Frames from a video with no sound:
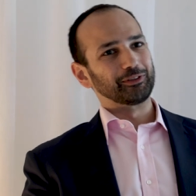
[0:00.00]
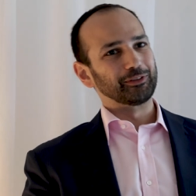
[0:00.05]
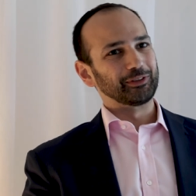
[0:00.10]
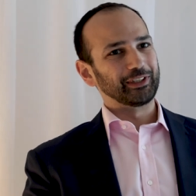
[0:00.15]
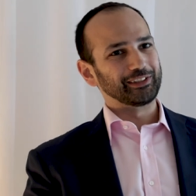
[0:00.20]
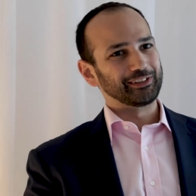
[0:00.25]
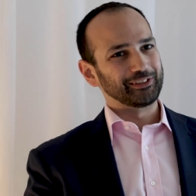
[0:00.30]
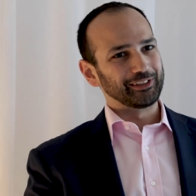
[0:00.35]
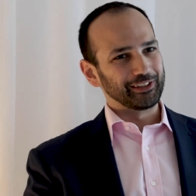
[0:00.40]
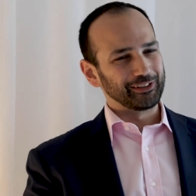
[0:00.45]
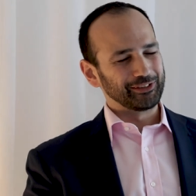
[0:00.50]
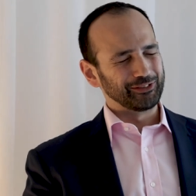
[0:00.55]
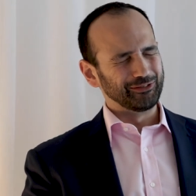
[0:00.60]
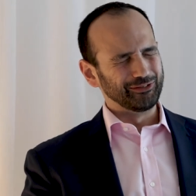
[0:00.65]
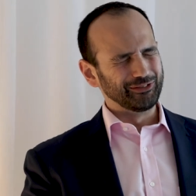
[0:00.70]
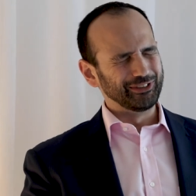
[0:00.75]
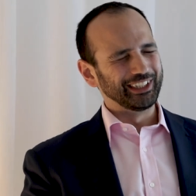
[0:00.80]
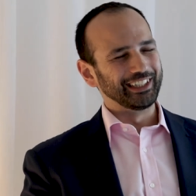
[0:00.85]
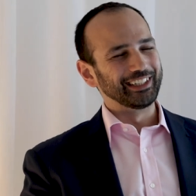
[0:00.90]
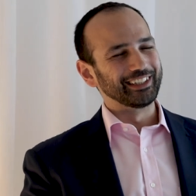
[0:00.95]
So that's that's
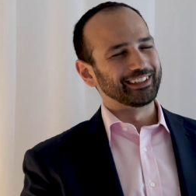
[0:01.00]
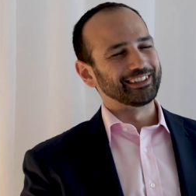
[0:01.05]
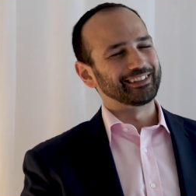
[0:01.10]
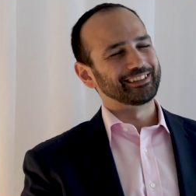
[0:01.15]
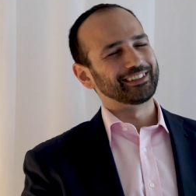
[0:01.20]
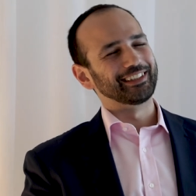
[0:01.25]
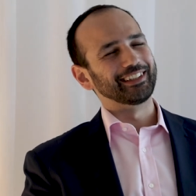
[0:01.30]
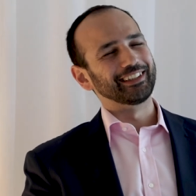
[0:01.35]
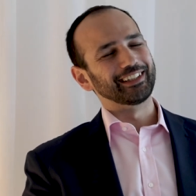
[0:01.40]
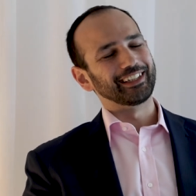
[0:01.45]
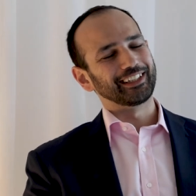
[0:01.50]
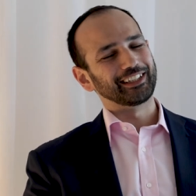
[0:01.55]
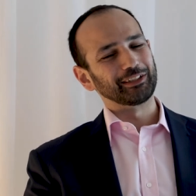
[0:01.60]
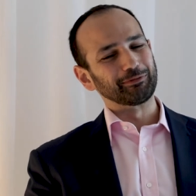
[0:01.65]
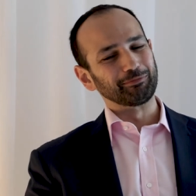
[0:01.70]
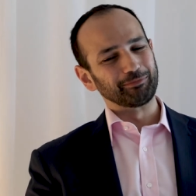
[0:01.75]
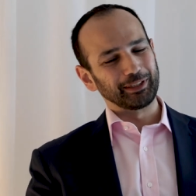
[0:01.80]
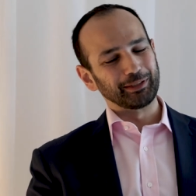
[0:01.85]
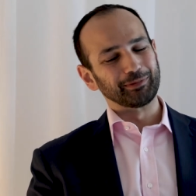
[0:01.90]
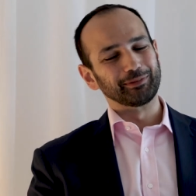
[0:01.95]
really nice seeing that
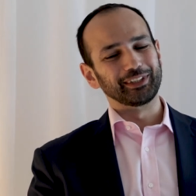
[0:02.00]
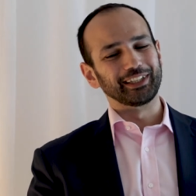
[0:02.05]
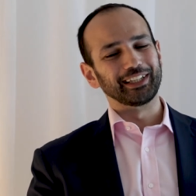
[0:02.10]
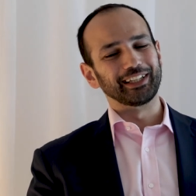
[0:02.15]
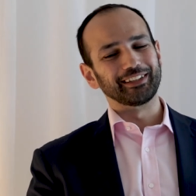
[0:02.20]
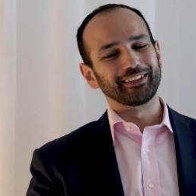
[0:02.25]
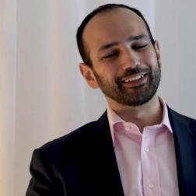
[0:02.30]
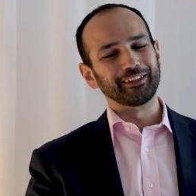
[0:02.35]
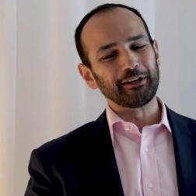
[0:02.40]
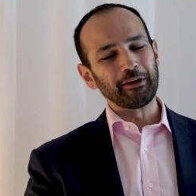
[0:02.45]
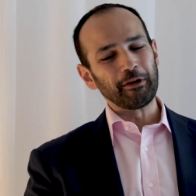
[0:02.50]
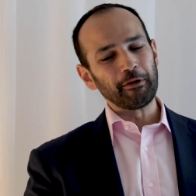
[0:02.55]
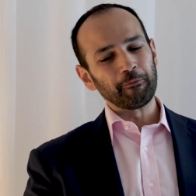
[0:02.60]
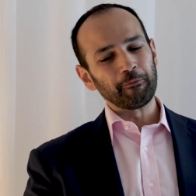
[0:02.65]
come come together.